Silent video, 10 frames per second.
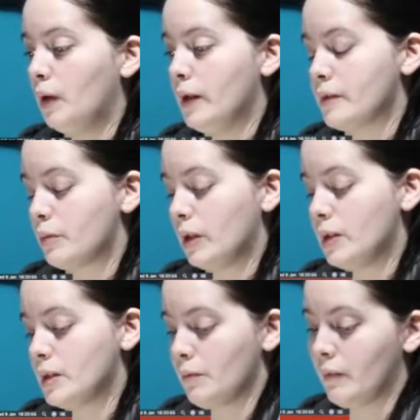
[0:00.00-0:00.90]
It's
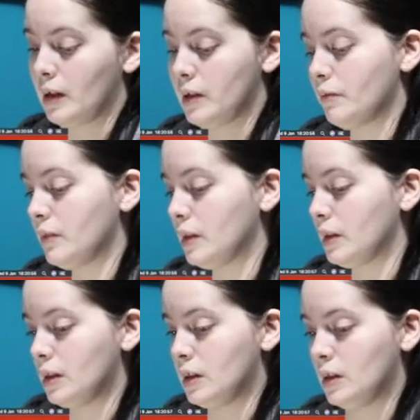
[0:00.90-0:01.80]
really something different,
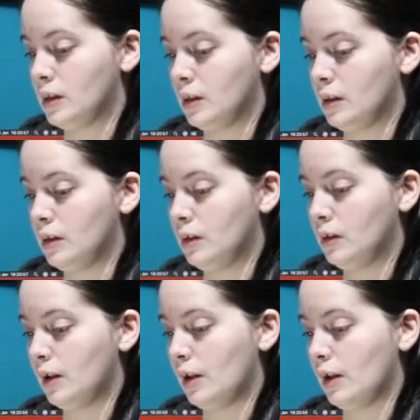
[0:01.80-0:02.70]

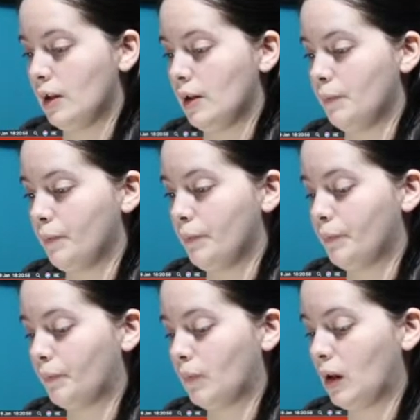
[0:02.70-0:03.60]

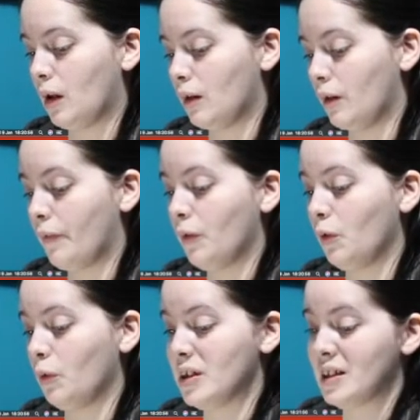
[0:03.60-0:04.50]
and
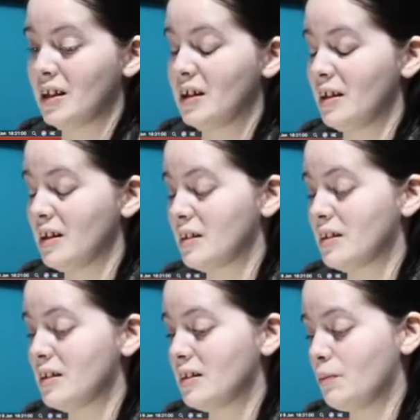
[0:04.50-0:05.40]
although it
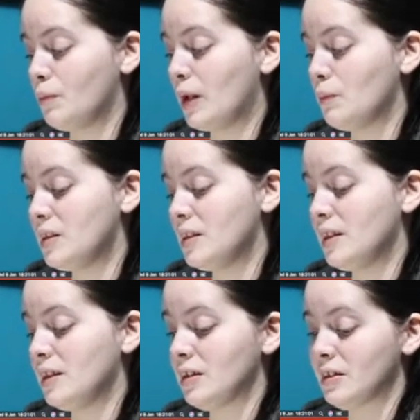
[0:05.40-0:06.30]
might be
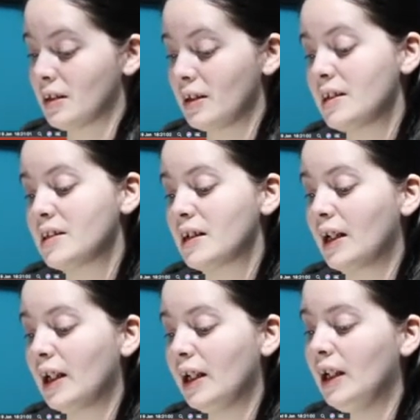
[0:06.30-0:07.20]
seen as
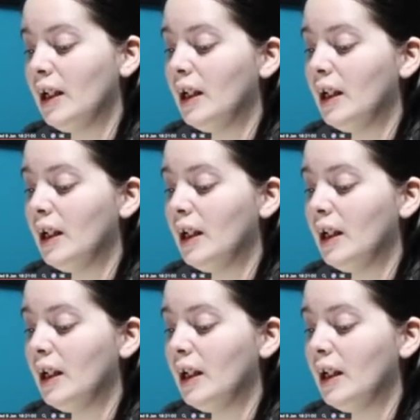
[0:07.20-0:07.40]
cliche,